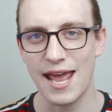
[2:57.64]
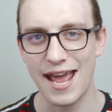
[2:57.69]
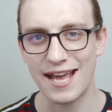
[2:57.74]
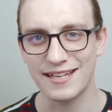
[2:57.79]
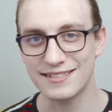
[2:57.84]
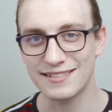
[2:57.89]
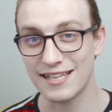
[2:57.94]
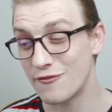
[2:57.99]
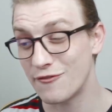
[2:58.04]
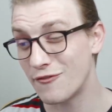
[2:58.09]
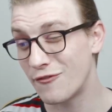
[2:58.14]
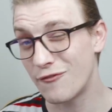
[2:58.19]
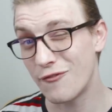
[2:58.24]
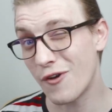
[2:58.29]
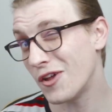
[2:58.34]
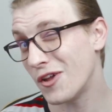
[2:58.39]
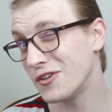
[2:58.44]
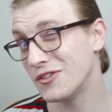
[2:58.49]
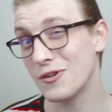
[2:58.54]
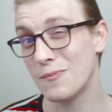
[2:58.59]
as a
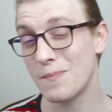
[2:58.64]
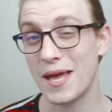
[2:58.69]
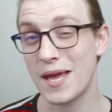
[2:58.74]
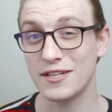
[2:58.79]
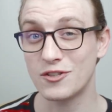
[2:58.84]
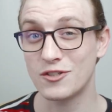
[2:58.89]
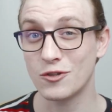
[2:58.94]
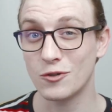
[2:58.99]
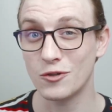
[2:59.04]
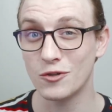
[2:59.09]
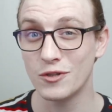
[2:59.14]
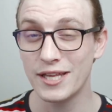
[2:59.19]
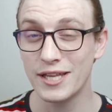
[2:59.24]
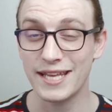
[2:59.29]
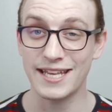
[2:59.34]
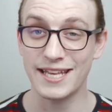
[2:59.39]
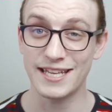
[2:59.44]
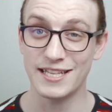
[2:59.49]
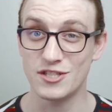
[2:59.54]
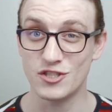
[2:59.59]
fundamental
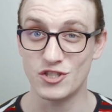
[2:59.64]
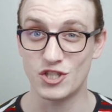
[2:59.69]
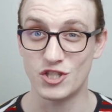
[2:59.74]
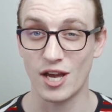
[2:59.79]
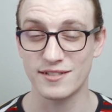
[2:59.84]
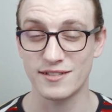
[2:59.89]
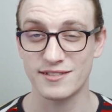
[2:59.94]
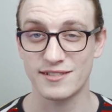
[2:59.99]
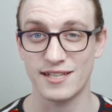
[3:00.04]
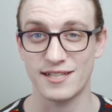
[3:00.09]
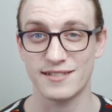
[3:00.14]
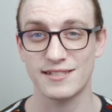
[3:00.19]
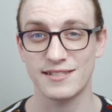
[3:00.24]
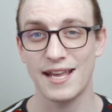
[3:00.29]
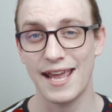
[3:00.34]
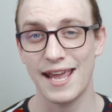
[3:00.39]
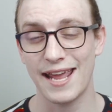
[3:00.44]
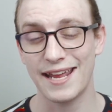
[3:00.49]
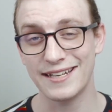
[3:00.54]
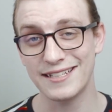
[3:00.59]
injustice.
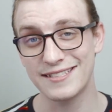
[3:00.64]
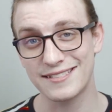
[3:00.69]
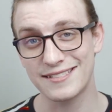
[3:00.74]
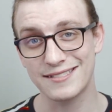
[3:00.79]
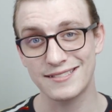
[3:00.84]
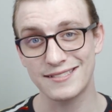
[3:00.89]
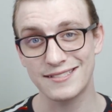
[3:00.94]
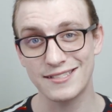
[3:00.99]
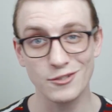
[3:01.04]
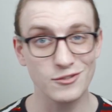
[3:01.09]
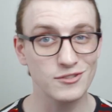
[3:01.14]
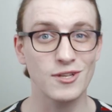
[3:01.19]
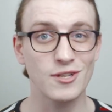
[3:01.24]
And it's still